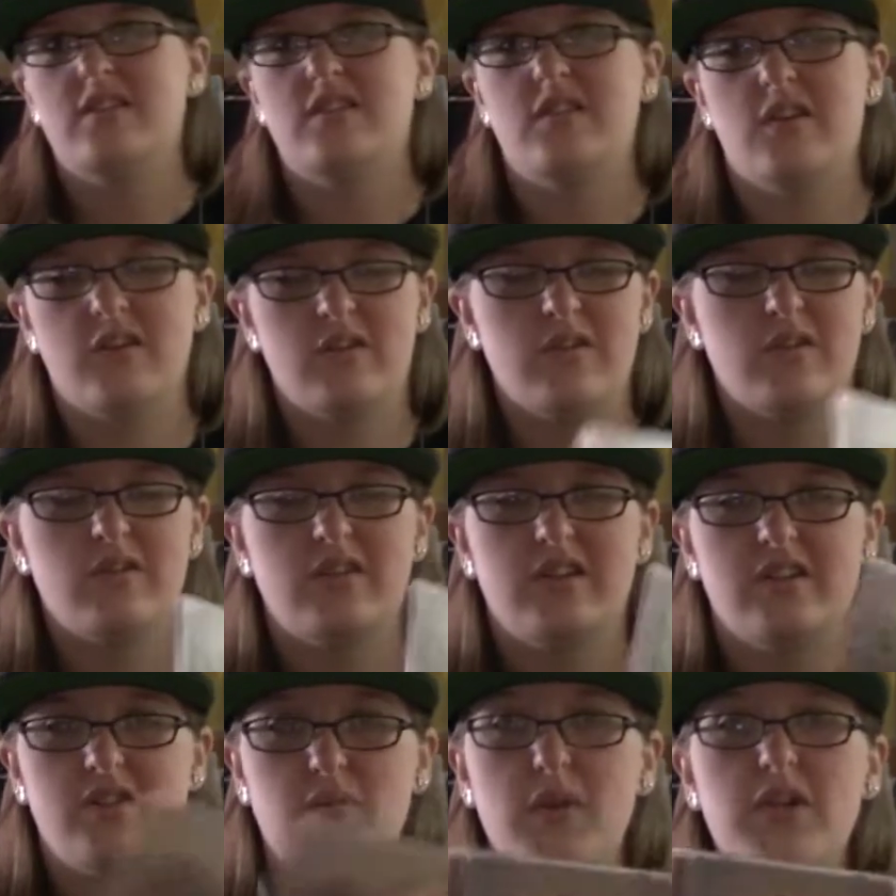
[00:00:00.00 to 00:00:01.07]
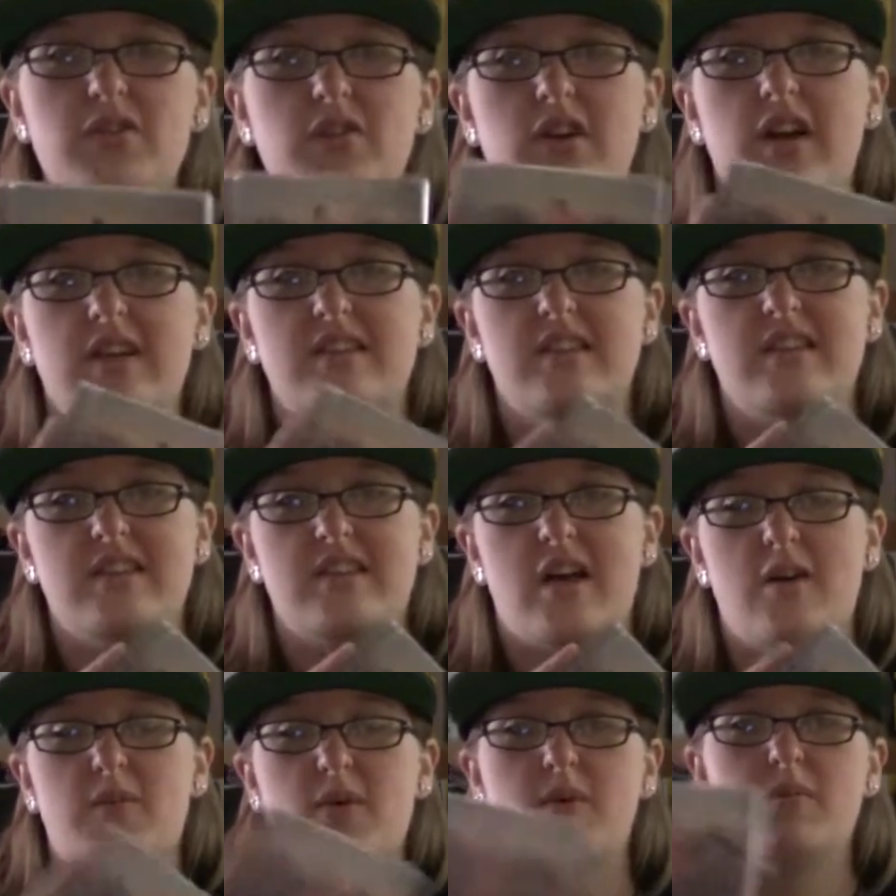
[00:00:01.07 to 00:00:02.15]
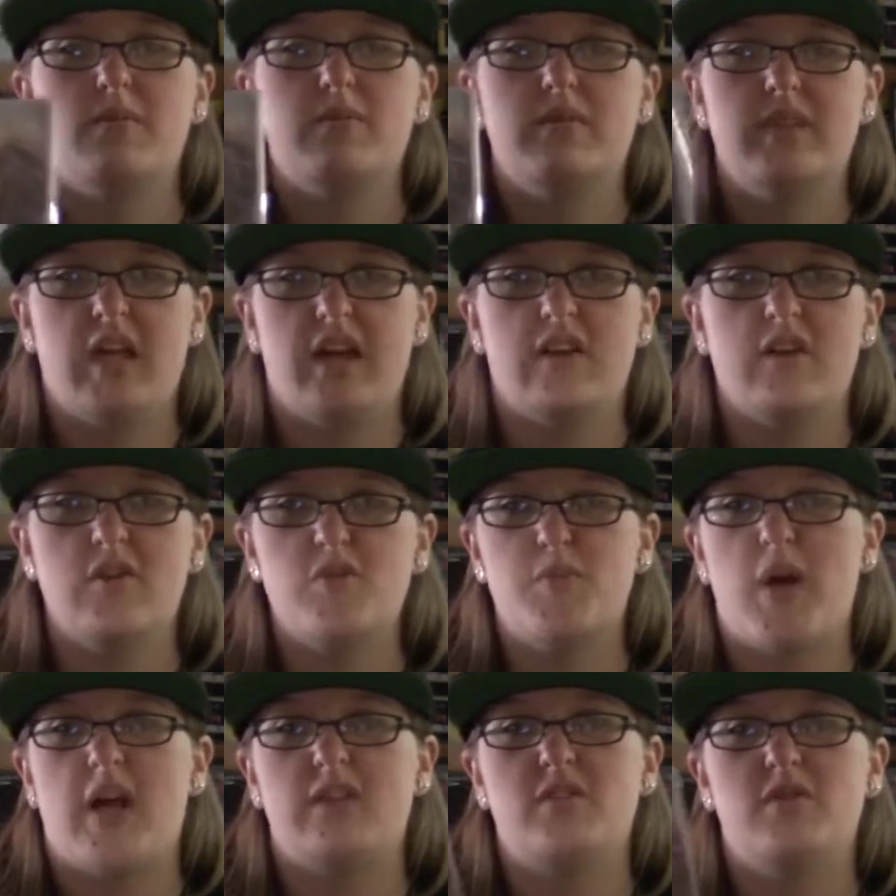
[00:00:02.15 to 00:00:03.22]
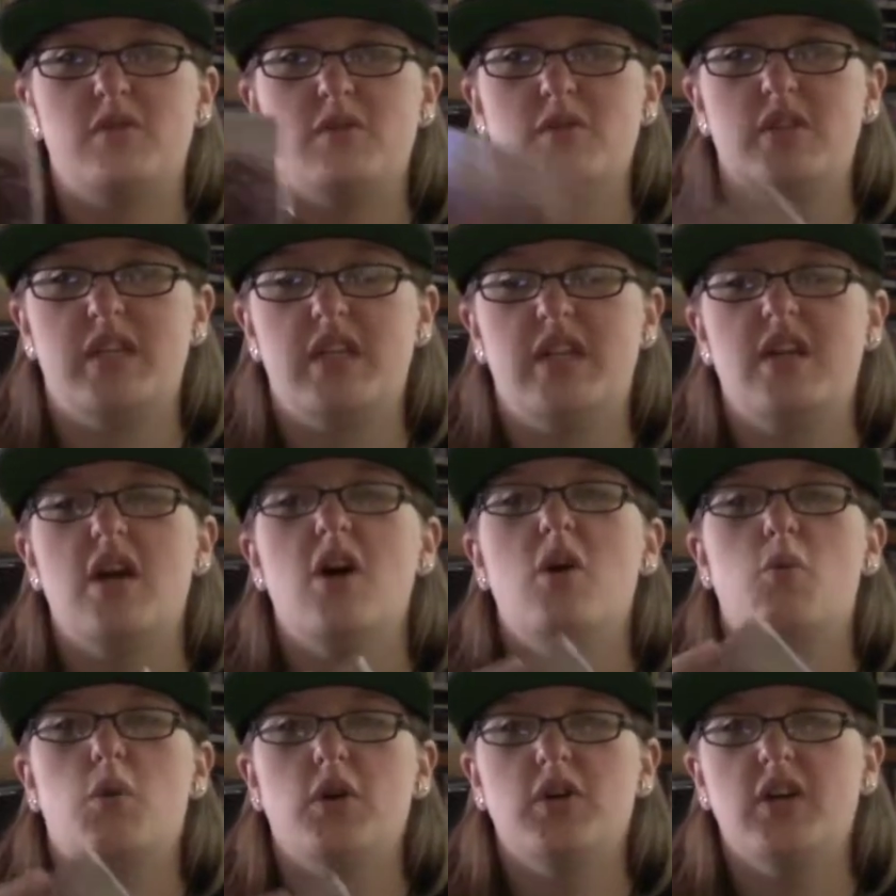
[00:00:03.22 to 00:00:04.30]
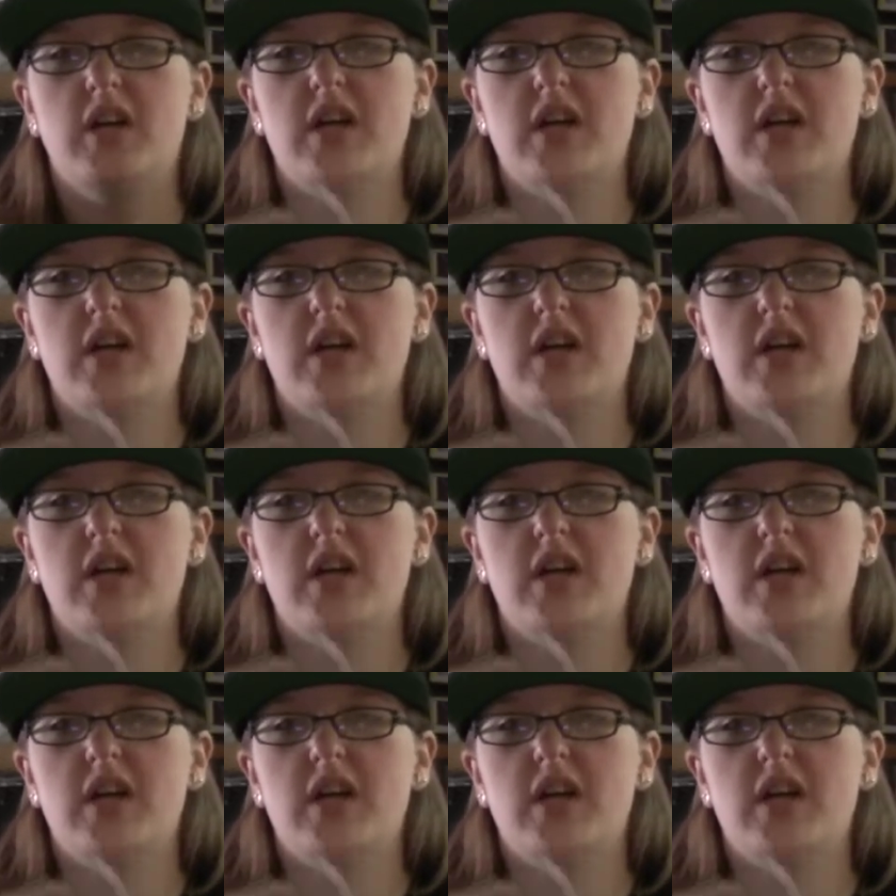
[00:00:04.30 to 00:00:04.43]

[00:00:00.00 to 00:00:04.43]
So there's some Easter eggs in this album that goes back to the Wanderer